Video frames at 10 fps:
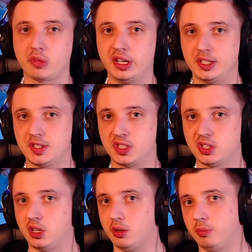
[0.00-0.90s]
It is
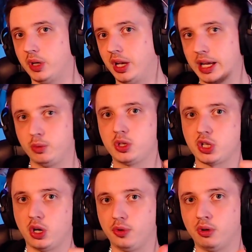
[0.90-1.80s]
a language
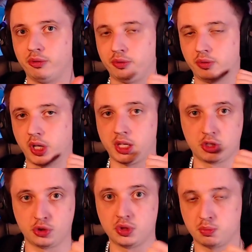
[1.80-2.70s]
out of, I can
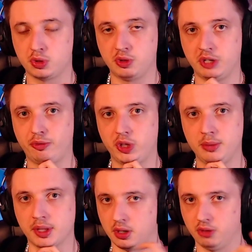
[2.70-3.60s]
choose between 3,
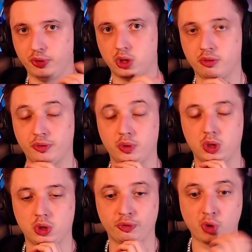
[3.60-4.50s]
but I have
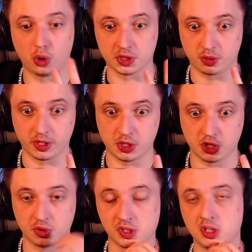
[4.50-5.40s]
of course already
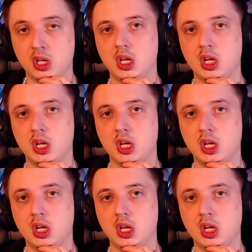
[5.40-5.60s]
chosen.